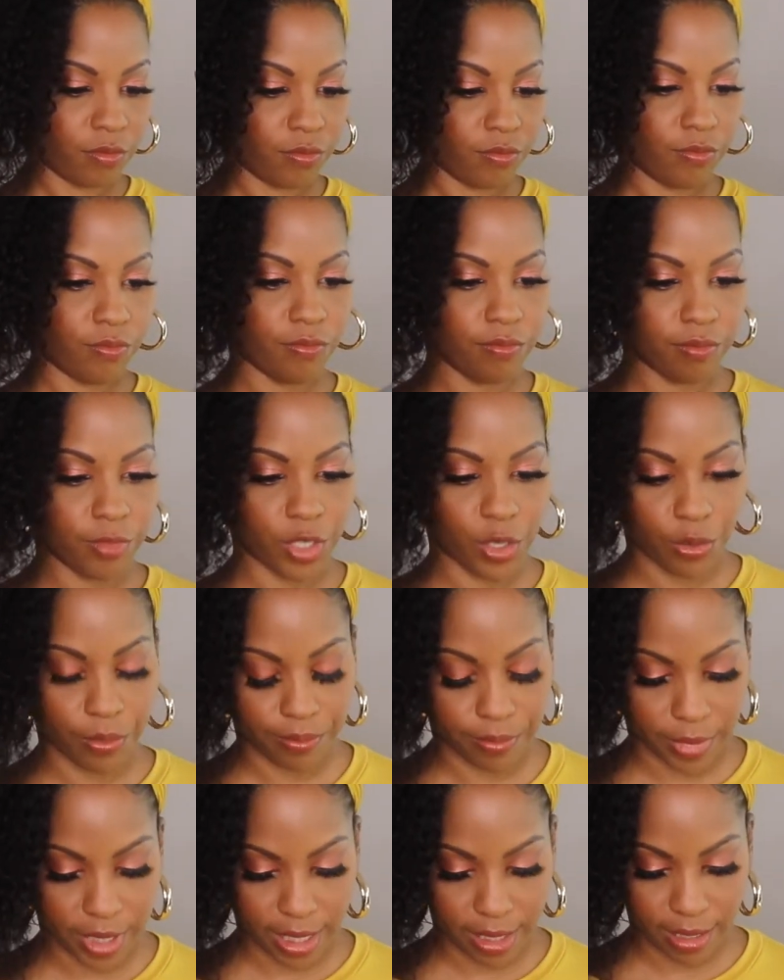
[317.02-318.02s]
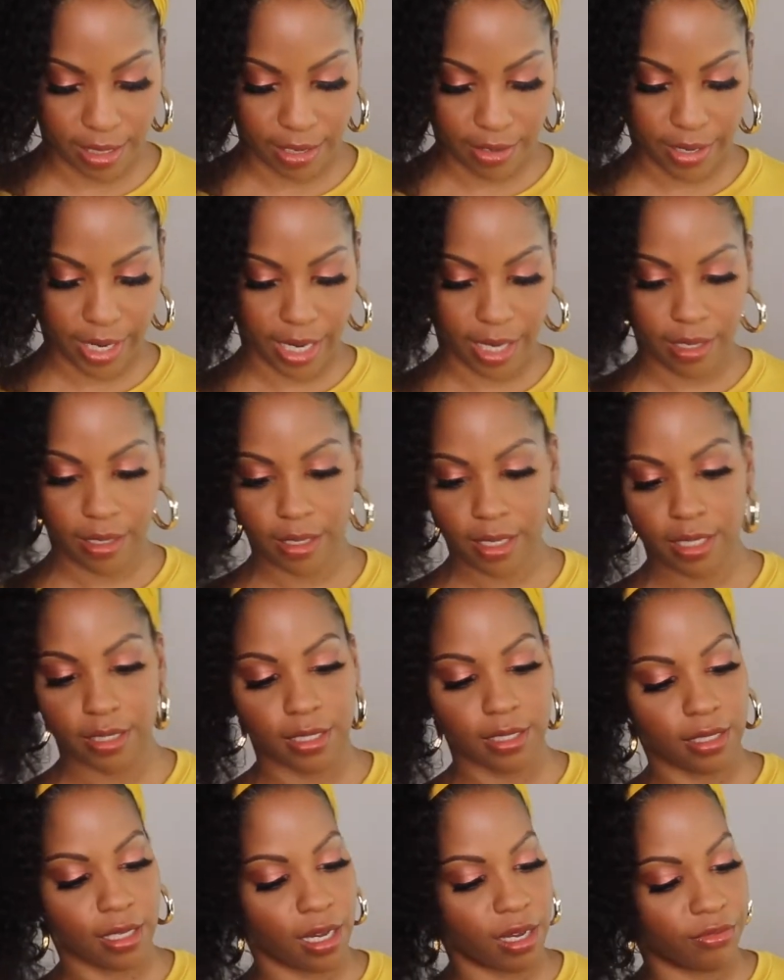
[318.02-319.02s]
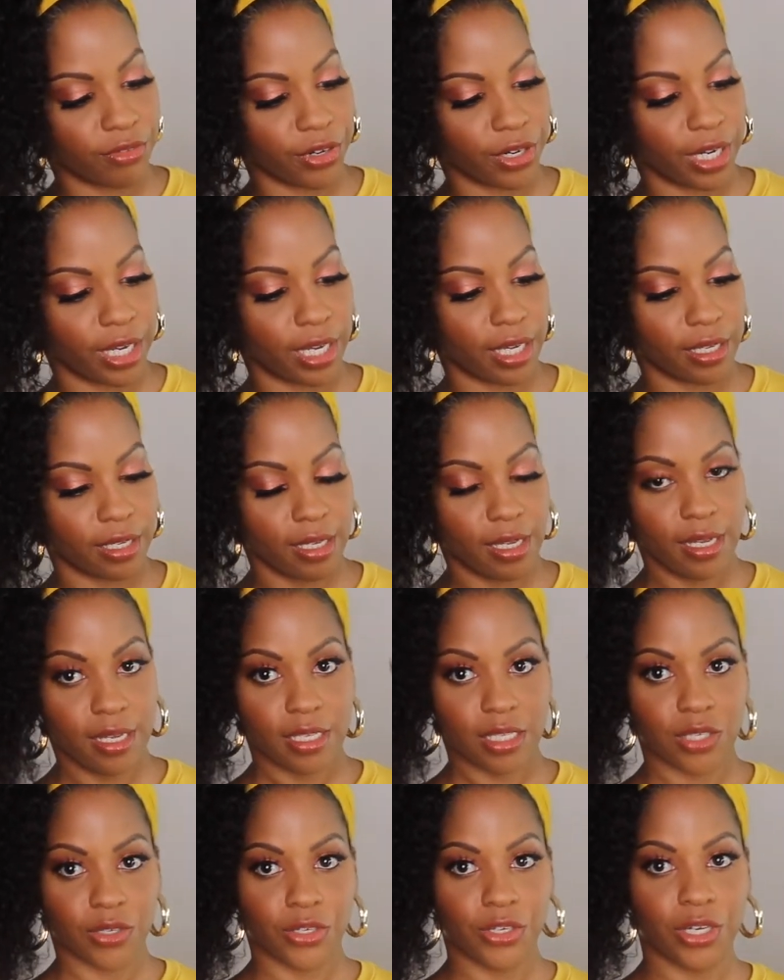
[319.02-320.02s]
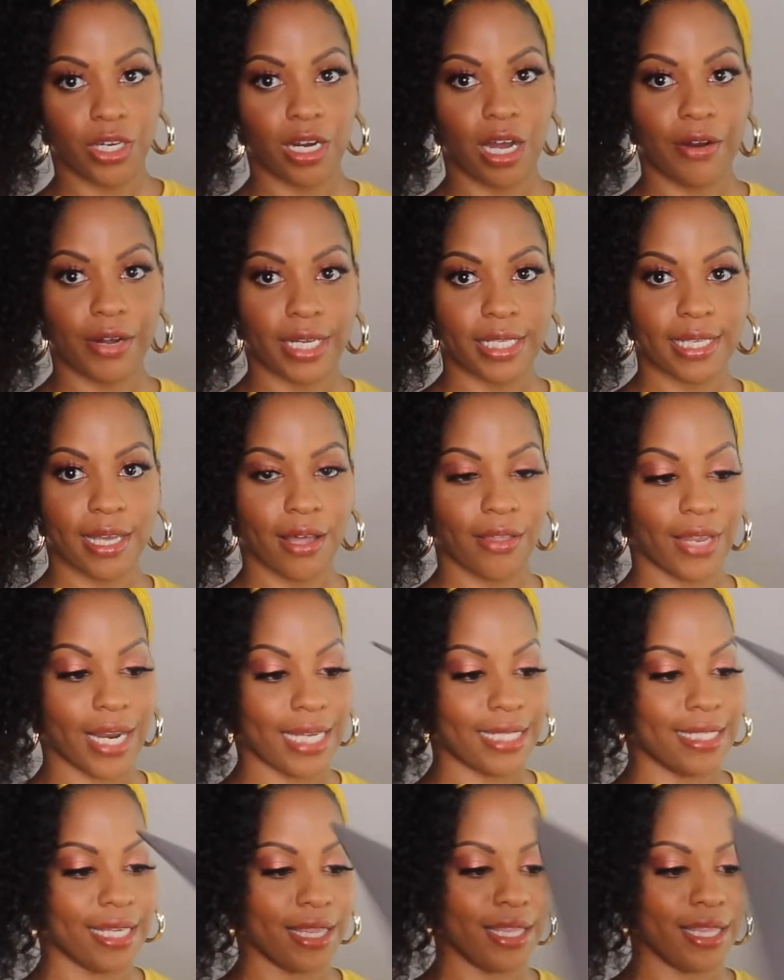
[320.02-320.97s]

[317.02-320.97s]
Nope, that's not right because it's covering. So you can already tell that I did